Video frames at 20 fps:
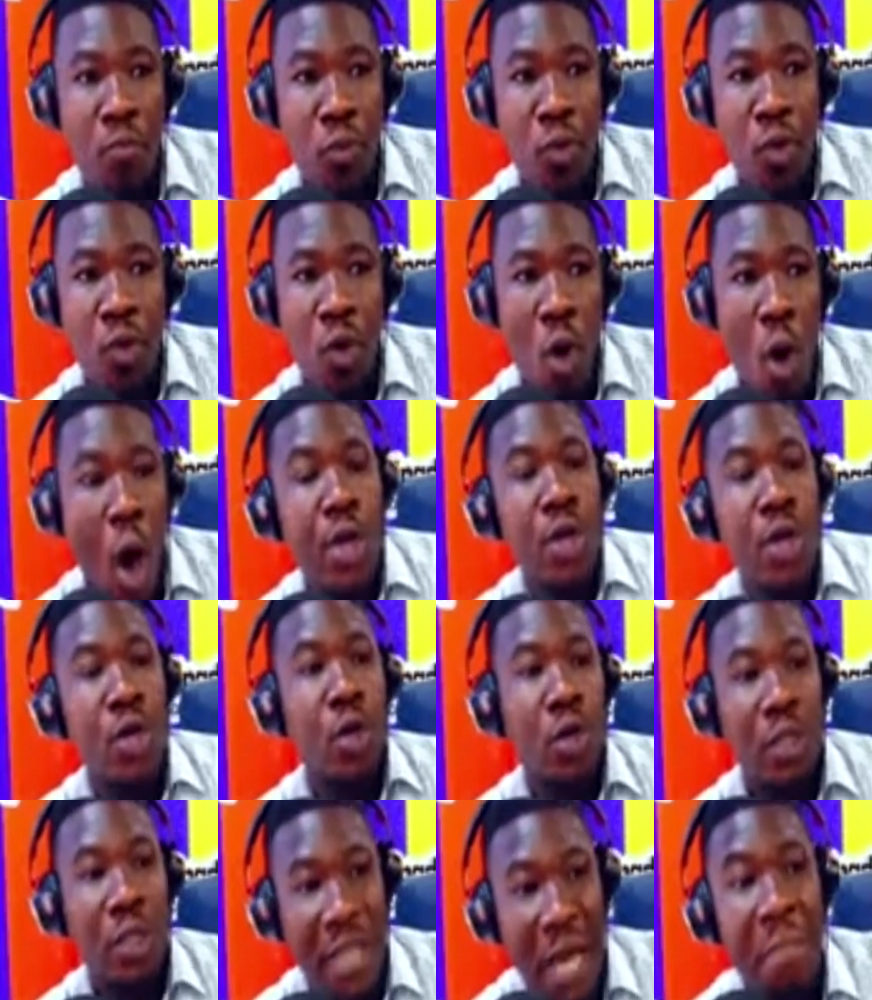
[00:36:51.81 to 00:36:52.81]
all your
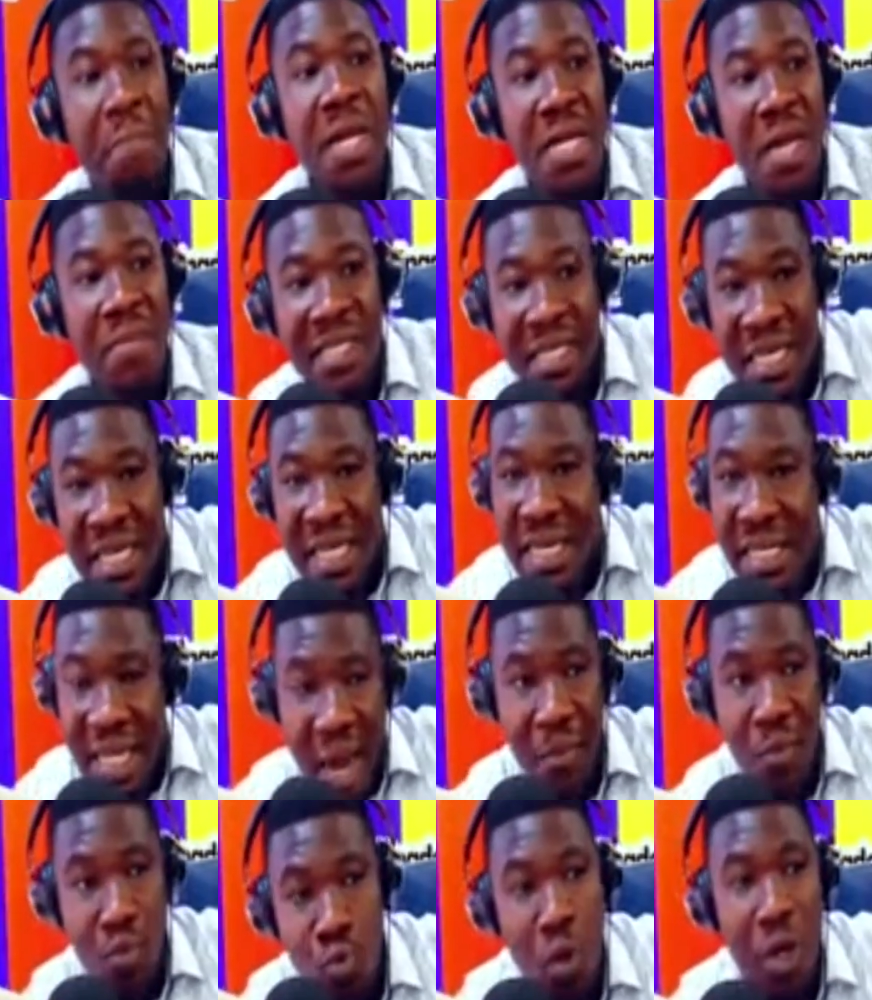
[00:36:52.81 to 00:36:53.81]
10 million be see them
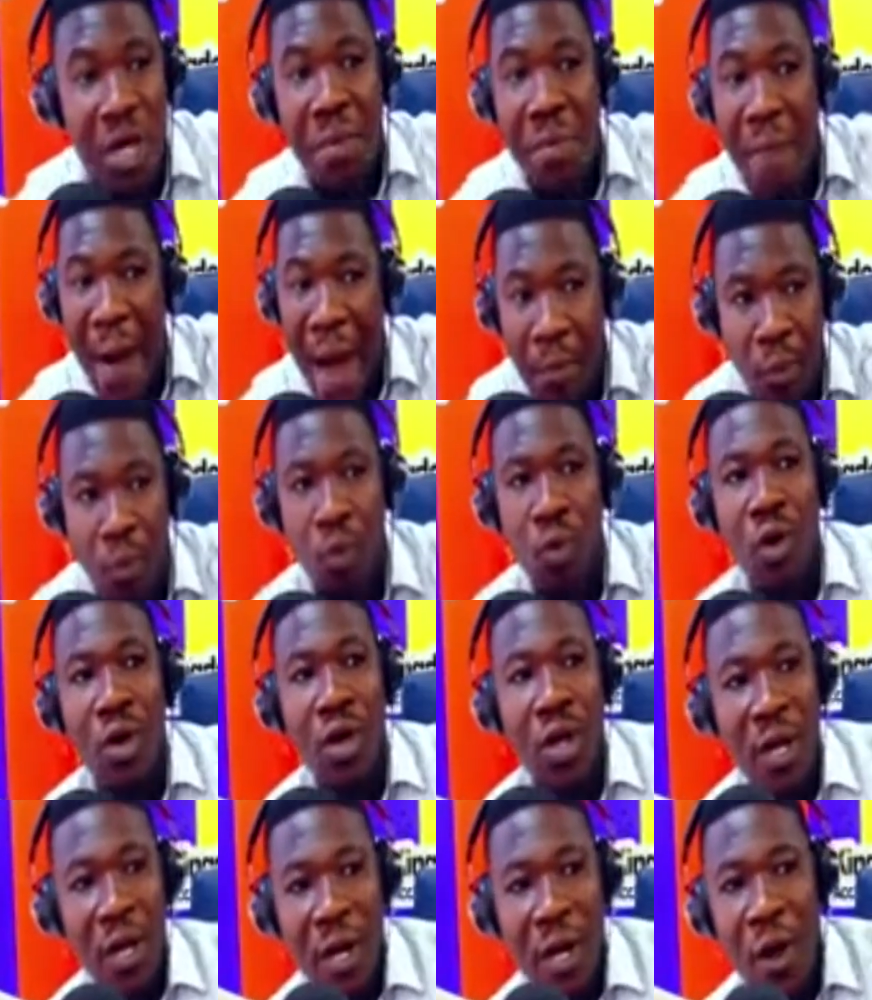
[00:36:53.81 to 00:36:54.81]
no ni bible
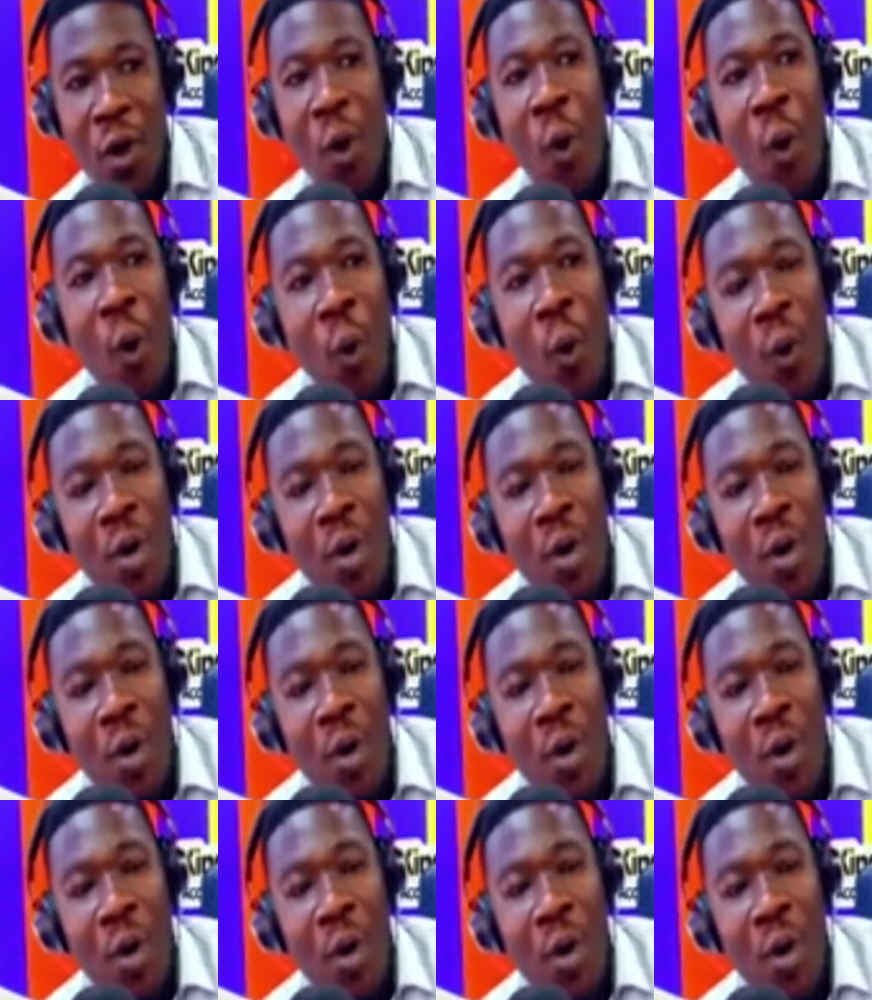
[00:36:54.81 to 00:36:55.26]
oye